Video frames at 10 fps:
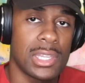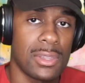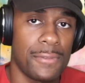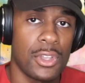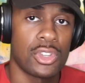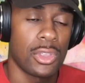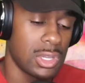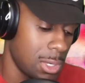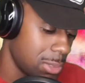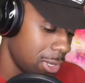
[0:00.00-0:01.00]
in the future. There's going
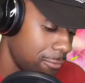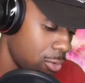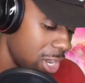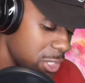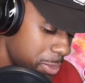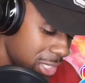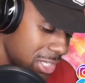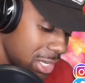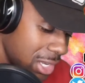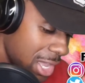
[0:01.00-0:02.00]
to be some giveaways. But
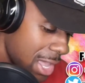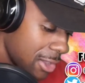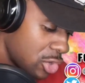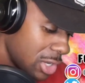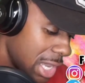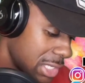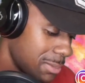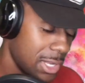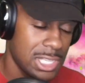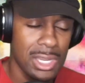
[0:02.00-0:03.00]
to create
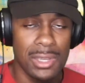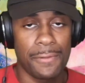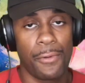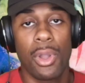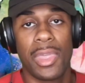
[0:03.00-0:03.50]
some incentive for